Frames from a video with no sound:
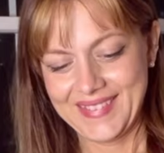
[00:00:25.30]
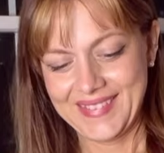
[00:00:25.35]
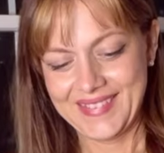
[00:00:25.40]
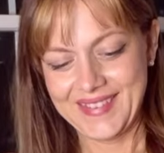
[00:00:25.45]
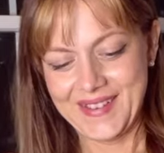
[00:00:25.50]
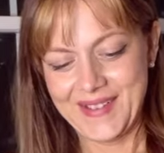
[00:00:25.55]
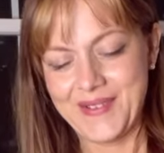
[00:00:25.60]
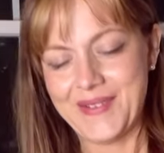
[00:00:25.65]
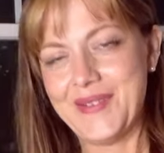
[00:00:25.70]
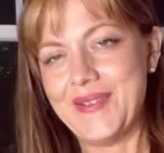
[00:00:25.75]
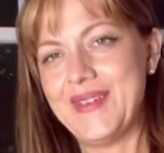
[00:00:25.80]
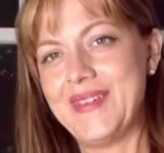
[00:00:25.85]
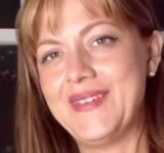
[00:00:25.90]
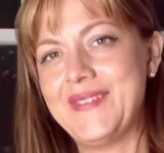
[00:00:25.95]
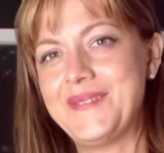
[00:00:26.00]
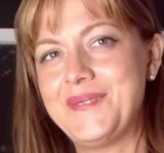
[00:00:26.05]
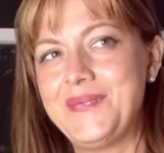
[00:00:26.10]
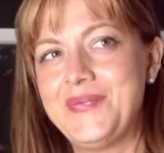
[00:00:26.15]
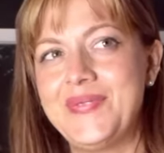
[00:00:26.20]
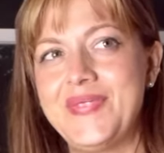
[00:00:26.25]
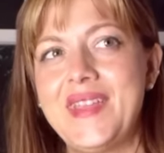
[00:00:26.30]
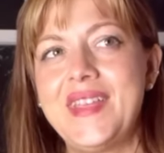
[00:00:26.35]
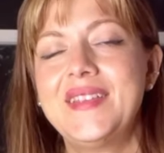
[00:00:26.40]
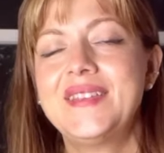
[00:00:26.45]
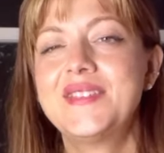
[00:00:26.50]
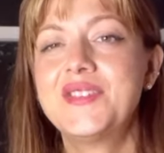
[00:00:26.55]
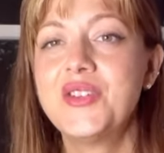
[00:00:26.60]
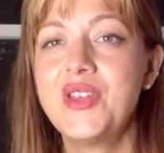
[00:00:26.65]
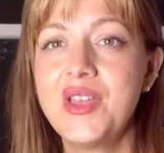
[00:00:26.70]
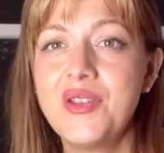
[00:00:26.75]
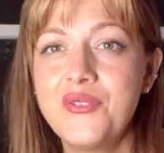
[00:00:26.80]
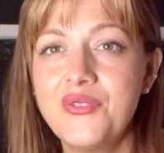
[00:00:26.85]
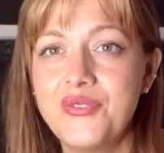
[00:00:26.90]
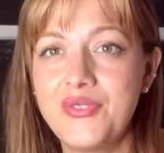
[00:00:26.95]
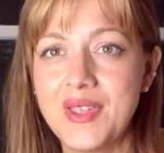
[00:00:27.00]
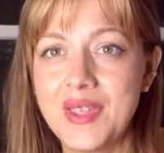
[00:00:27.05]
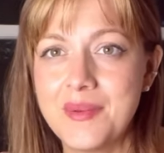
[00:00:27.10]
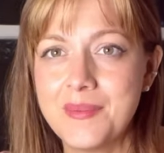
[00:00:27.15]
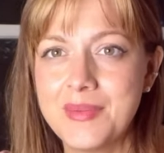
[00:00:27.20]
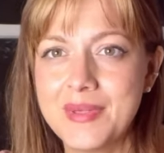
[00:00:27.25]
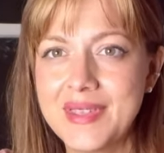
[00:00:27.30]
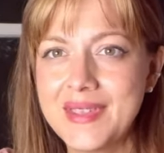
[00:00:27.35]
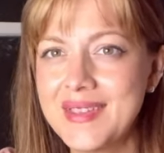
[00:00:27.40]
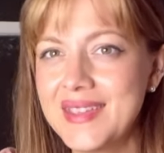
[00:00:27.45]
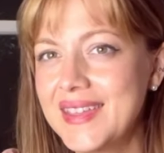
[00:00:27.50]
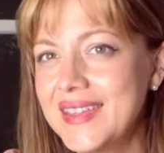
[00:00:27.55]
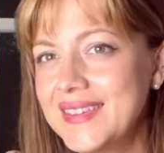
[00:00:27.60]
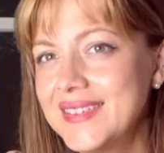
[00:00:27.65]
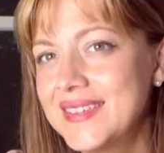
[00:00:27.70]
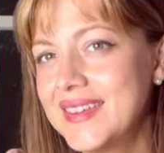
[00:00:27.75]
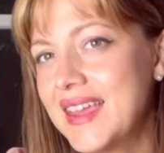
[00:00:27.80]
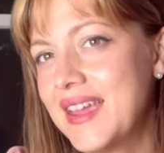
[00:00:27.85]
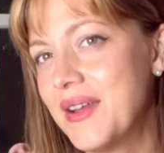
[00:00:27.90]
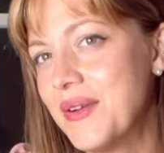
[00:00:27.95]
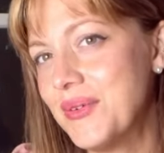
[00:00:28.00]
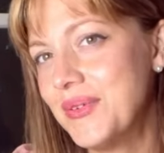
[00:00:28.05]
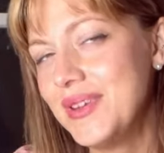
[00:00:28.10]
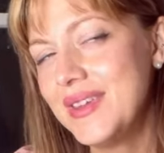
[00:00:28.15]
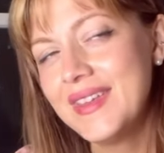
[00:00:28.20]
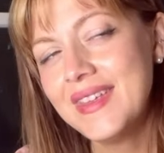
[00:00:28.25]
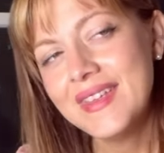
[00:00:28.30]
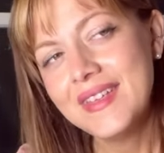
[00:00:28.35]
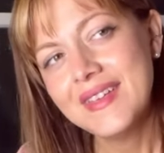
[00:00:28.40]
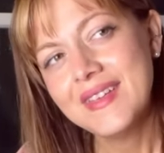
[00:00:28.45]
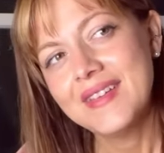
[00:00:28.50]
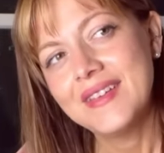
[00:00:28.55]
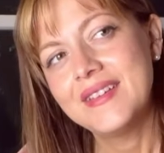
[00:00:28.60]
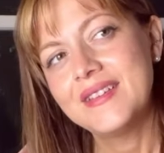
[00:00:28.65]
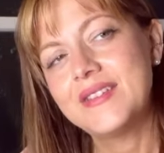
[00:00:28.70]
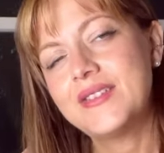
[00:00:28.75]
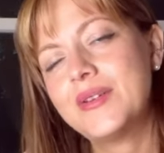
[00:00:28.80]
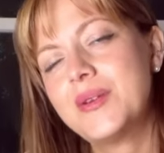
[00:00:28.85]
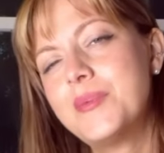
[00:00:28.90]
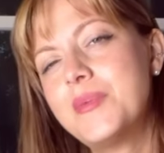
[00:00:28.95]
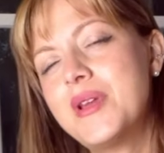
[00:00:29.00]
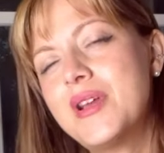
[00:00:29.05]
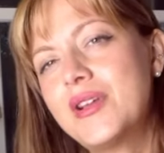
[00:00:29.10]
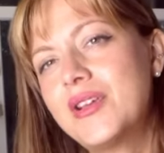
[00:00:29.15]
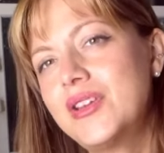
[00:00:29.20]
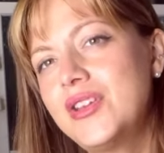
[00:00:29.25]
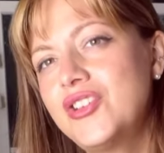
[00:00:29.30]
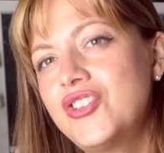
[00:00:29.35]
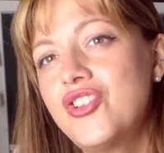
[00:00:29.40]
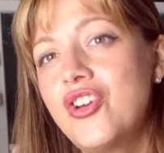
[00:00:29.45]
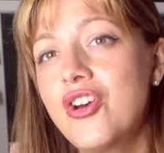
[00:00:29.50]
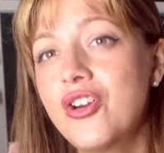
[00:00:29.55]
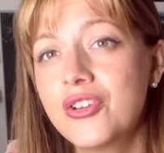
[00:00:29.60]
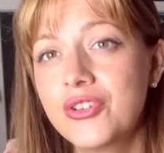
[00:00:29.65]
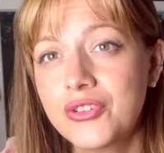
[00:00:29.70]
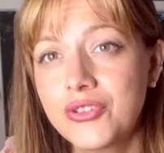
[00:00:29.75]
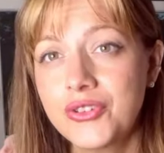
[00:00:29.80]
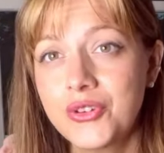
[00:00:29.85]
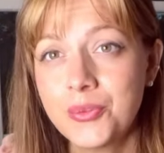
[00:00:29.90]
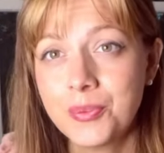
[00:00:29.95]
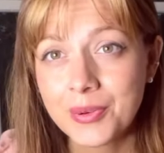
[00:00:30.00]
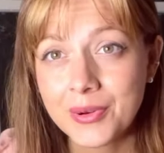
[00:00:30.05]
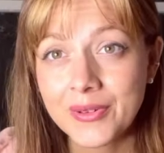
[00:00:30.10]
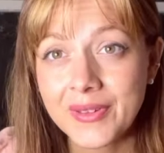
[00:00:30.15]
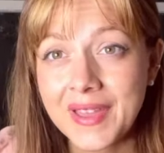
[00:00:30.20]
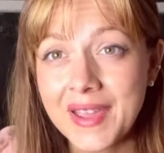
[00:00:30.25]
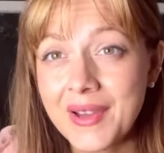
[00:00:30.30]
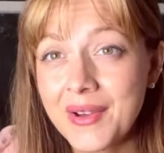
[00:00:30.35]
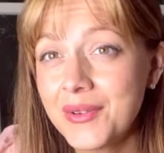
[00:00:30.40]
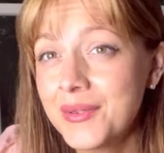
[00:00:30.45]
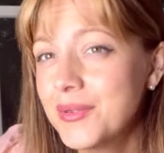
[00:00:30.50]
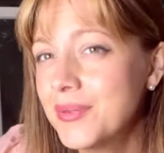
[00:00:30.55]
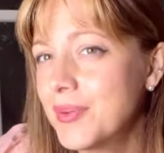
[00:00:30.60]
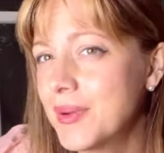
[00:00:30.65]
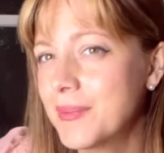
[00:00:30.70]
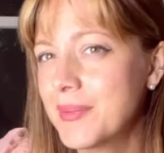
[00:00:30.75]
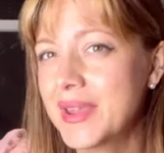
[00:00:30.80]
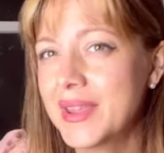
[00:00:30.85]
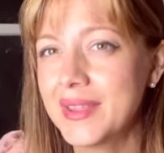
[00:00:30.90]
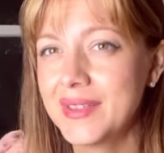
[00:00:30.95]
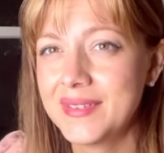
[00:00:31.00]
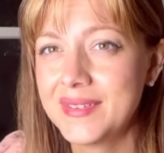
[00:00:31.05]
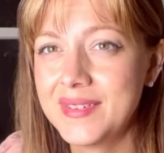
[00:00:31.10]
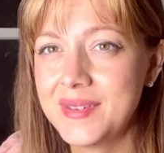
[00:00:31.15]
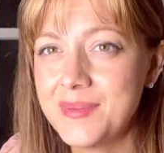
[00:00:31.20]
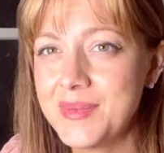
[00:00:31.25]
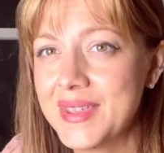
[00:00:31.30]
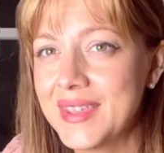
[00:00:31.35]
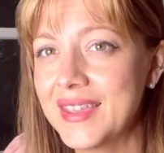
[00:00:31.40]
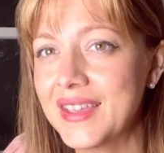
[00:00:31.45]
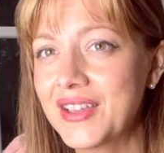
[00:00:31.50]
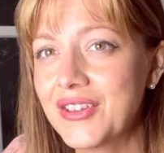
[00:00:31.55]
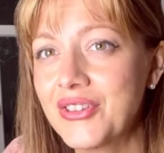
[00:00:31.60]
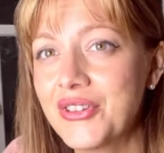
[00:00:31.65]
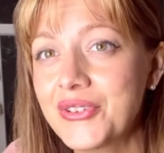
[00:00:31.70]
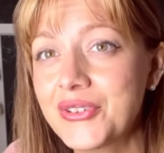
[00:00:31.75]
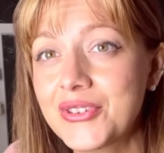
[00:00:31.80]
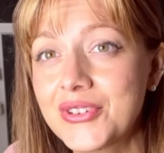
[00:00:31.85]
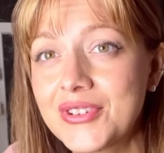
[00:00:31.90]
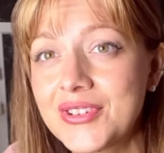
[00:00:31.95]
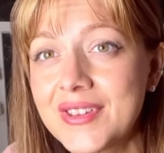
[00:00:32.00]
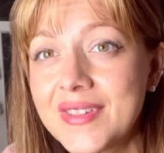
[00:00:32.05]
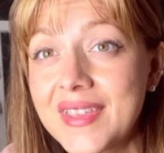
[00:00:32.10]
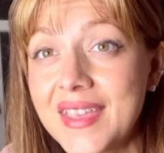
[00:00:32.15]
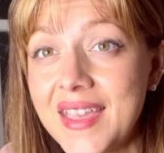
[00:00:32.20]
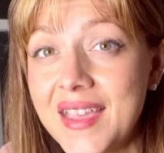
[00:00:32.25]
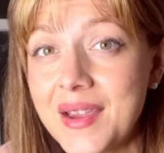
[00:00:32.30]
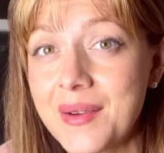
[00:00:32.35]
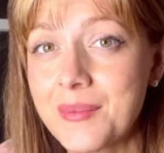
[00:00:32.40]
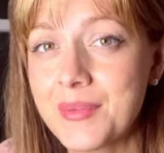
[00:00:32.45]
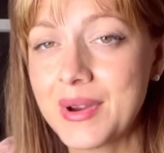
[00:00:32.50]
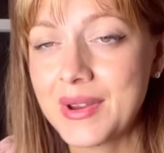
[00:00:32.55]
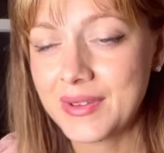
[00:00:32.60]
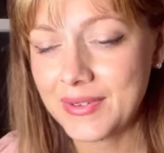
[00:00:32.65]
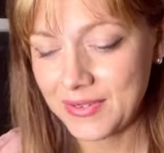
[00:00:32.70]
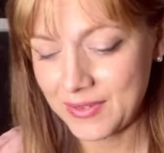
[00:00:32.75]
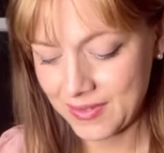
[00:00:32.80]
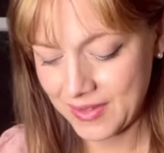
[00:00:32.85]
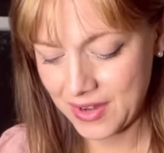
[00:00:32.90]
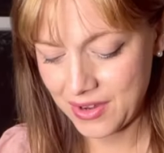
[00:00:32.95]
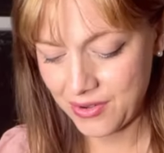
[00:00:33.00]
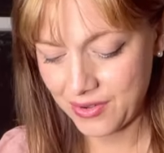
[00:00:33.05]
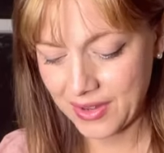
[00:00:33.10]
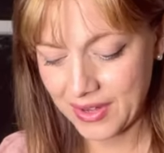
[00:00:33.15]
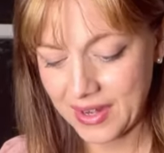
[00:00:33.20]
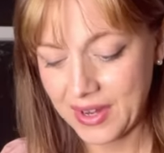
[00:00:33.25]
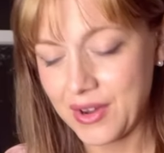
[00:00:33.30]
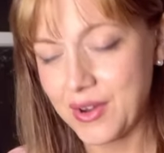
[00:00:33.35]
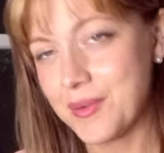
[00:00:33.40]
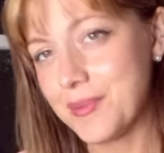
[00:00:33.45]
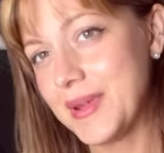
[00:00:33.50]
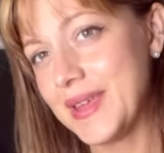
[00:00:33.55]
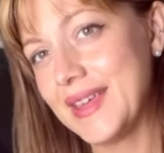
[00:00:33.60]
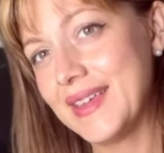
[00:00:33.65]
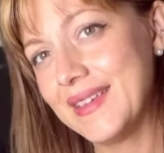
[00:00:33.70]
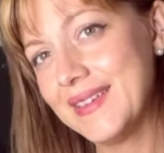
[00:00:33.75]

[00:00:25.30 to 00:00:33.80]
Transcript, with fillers: So I still have family in town, so I'm not gonna talk super loud. I might see me get closer to the camera so that you can hear me.